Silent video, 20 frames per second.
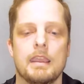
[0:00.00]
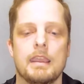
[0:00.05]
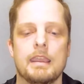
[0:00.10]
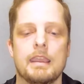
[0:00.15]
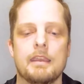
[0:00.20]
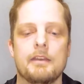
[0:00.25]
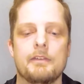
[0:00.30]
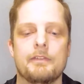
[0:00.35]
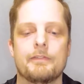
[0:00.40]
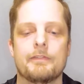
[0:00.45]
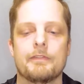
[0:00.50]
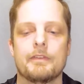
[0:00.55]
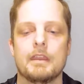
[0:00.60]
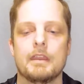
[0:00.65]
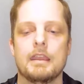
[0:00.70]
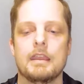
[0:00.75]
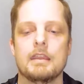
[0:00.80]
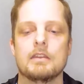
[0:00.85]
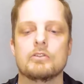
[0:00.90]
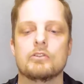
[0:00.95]
If
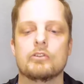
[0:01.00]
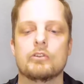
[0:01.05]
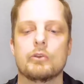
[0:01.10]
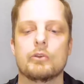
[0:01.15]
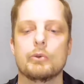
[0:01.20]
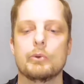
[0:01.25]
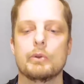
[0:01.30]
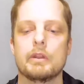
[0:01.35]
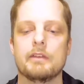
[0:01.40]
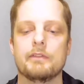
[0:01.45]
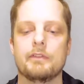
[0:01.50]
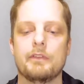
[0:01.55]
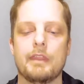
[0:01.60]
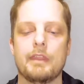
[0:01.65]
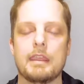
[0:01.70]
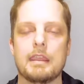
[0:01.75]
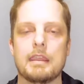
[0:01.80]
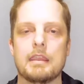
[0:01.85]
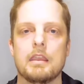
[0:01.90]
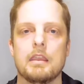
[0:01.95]

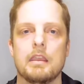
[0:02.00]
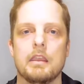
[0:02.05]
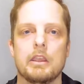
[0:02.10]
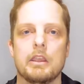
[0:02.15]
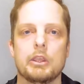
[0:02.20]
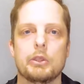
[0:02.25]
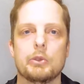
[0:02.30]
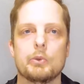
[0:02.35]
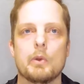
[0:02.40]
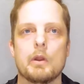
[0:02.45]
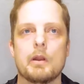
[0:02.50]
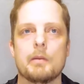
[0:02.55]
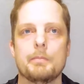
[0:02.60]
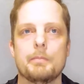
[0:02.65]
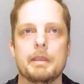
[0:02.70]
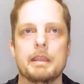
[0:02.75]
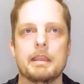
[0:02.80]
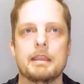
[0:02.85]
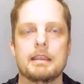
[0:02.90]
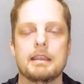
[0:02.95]
intuitively you are
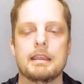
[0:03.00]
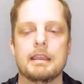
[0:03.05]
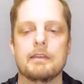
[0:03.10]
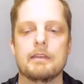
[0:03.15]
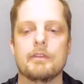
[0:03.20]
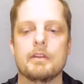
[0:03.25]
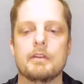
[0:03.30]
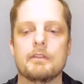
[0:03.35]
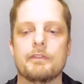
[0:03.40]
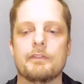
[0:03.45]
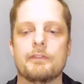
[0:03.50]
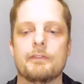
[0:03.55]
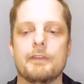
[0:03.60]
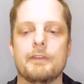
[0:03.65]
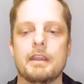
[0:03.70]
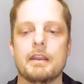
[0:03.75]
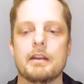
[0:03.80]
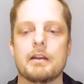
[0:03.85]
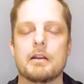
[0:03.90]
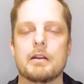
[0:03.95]
being given
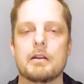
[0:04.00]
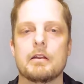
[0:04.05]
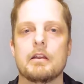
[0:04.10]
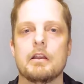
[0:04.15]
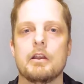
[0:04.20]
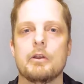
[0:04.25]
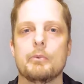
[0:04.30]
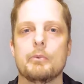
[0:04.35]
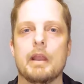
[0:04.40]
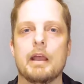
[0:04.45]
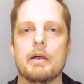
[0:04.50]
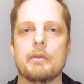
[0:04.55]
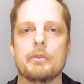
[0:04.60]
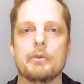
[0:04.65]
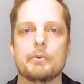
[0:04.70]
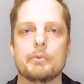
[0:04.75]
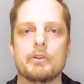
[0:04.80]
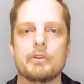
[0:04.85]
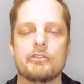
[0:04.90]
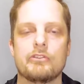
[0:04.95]
fear around
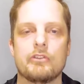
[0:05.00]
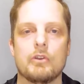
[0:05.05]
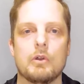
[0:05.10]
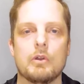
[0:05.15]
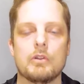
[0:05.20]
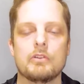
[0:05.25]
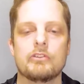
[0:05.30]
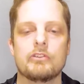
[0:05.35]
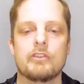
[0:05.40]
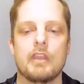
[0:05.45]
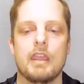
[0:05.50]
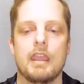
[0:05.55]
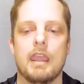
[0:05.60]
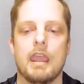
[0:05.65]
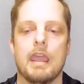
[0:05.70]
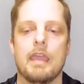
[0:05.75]
the results,